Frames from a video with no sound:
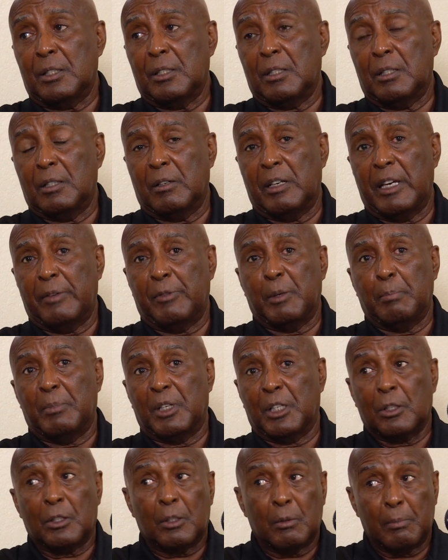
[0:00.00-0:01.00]
Having
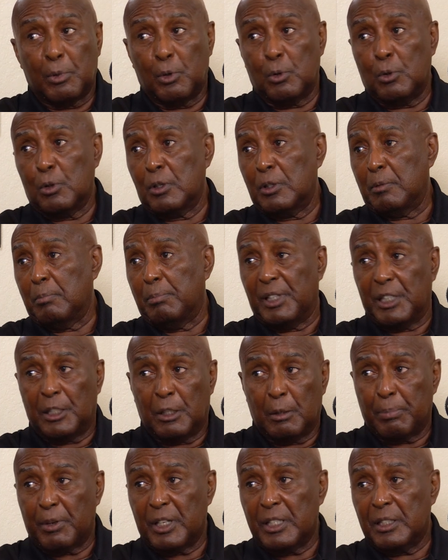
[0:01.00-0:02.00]
been on the board and been
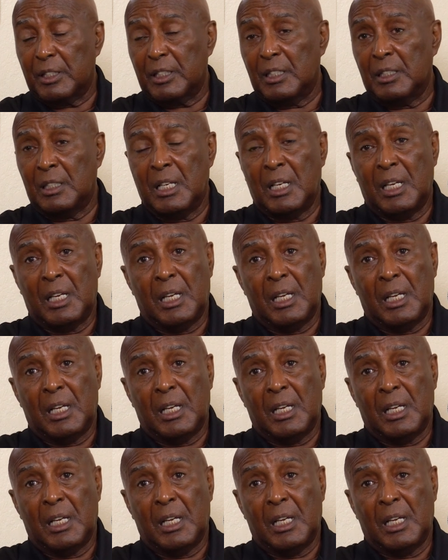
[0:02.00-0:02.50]
the president,